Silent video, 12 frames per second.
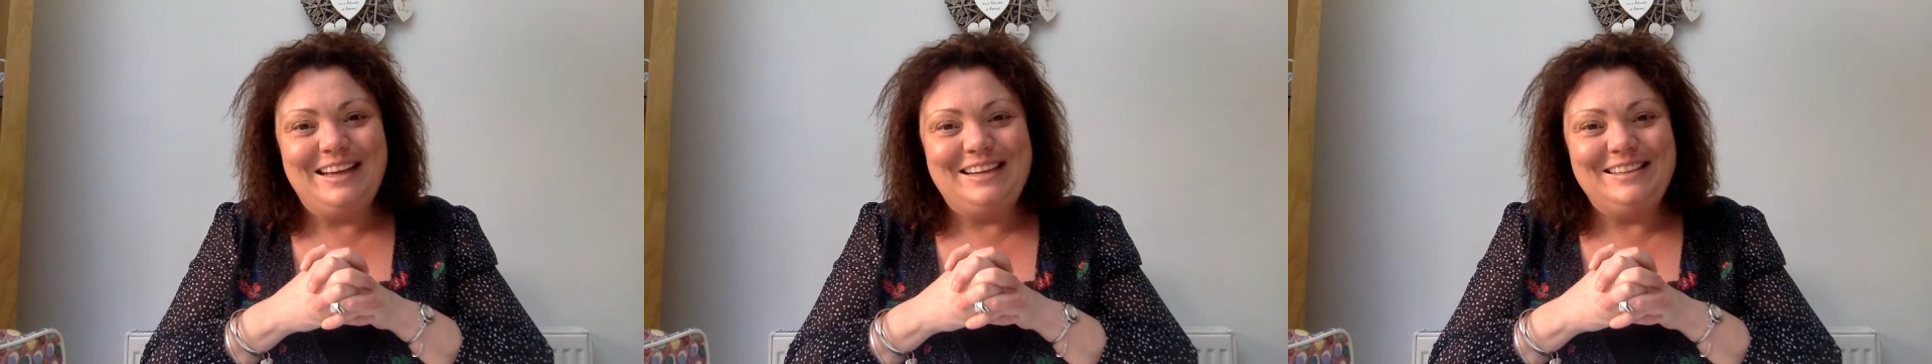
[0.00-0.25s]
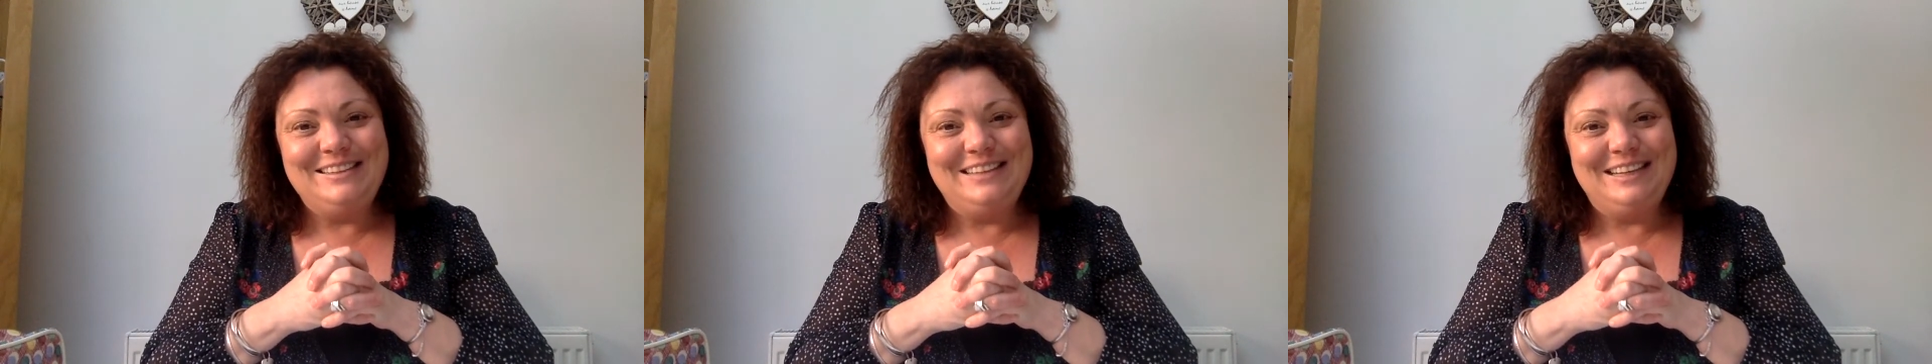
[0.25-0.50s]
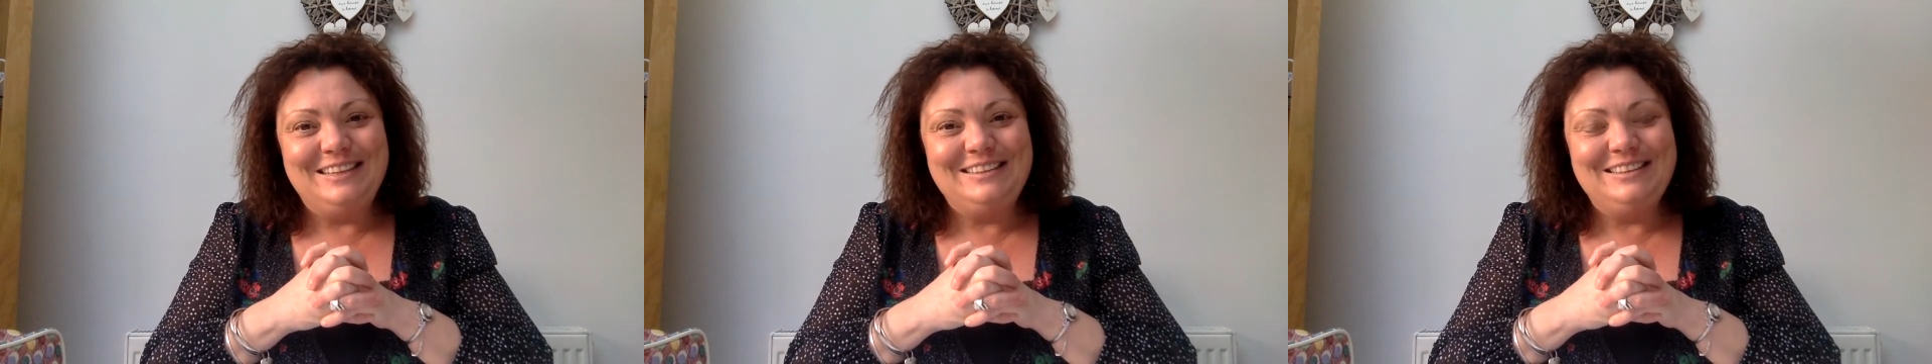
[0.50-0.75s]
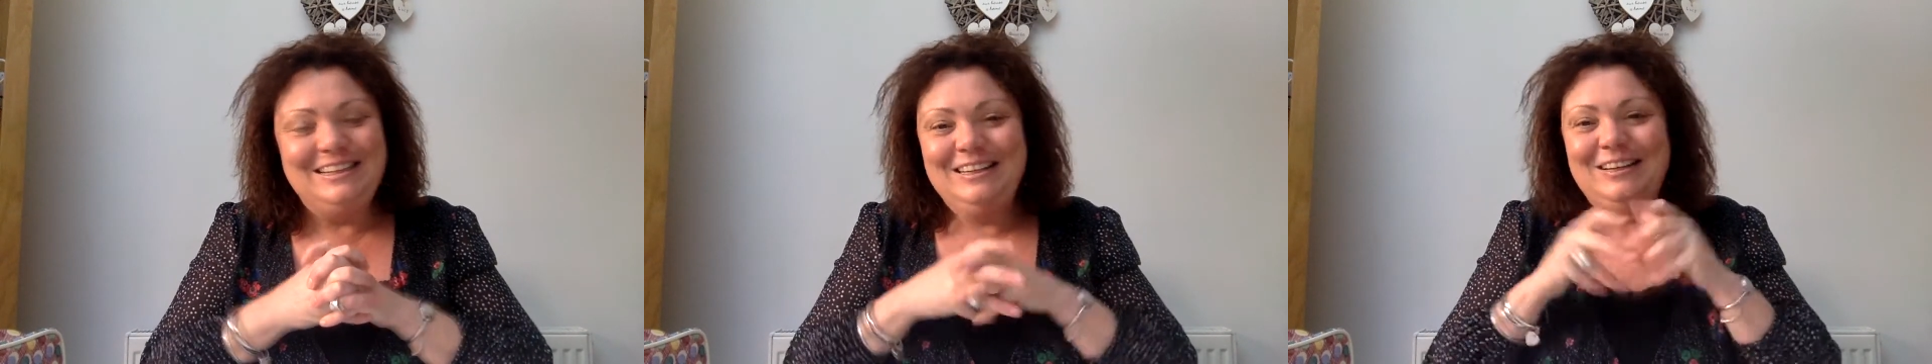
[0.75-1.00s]
year 6.
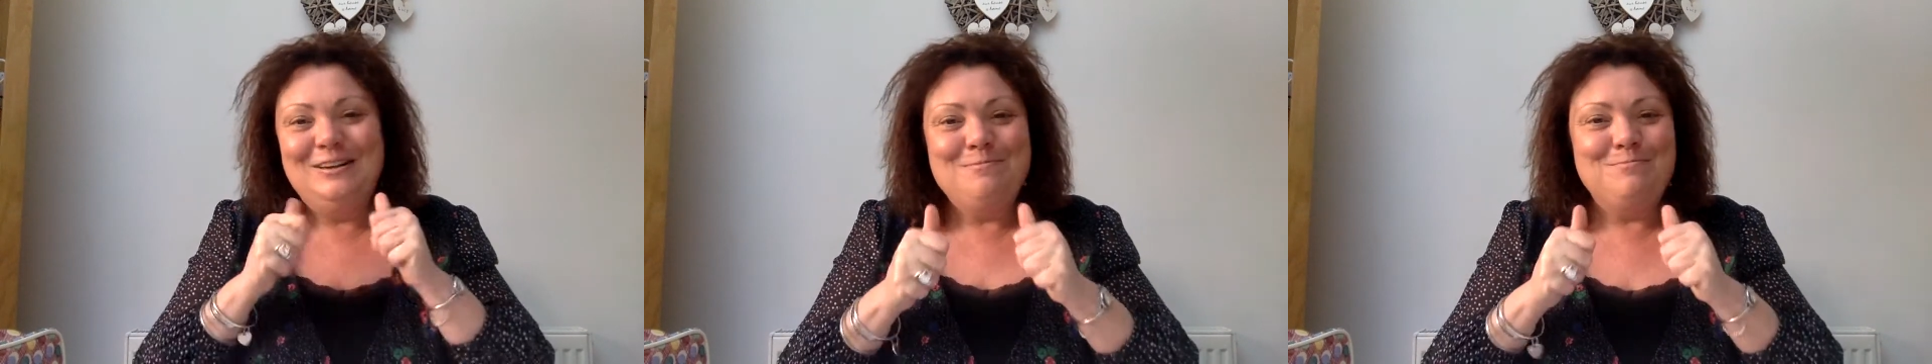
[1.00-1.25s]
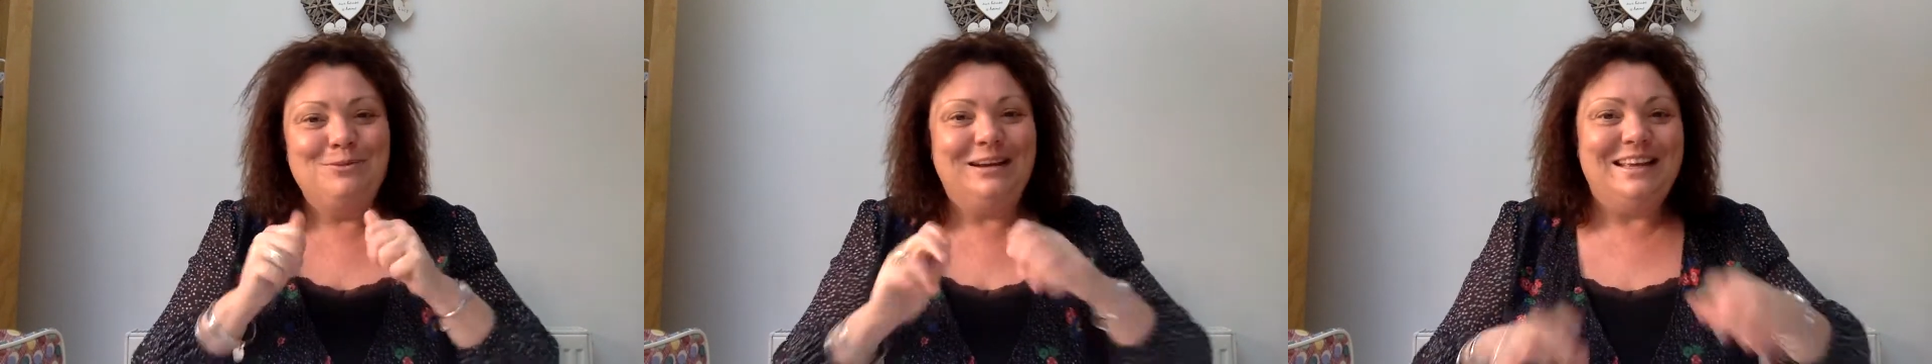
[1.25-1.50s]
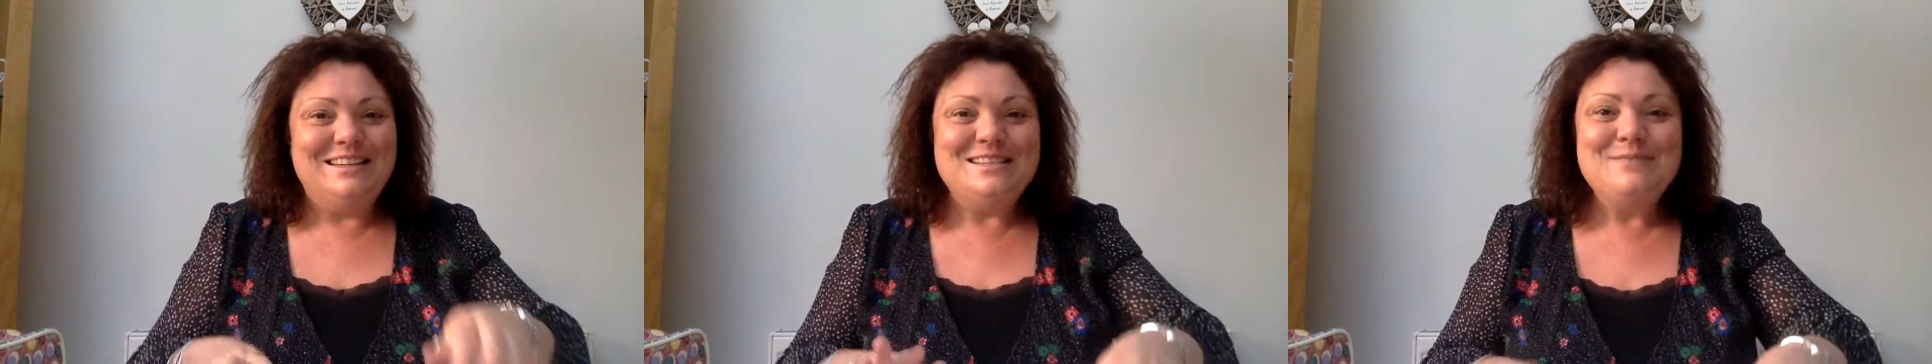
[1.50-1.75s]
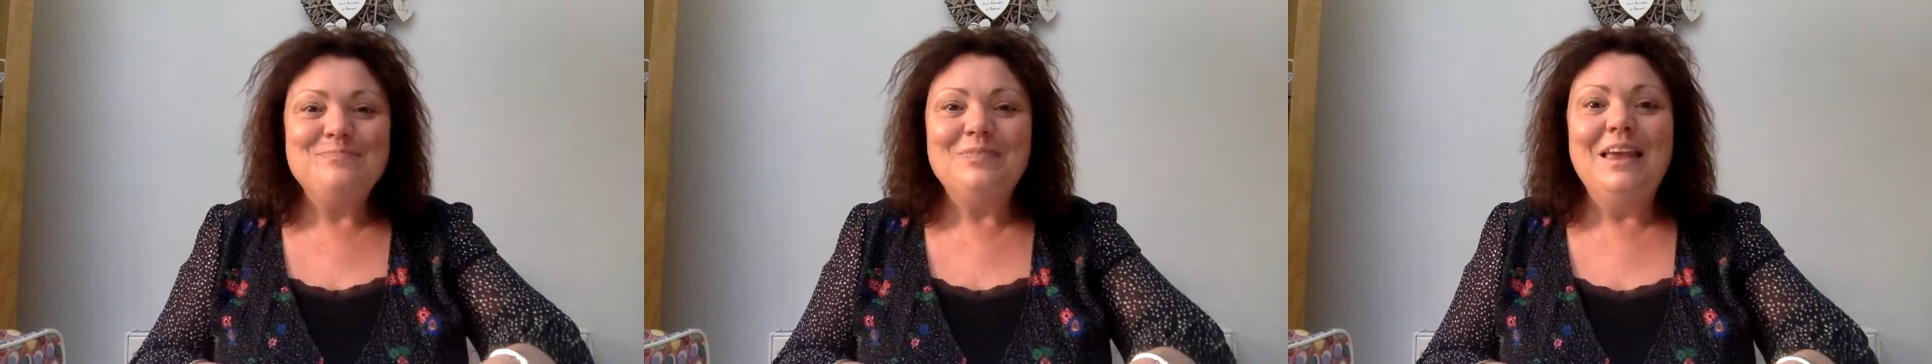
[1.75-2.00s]
Brilliant.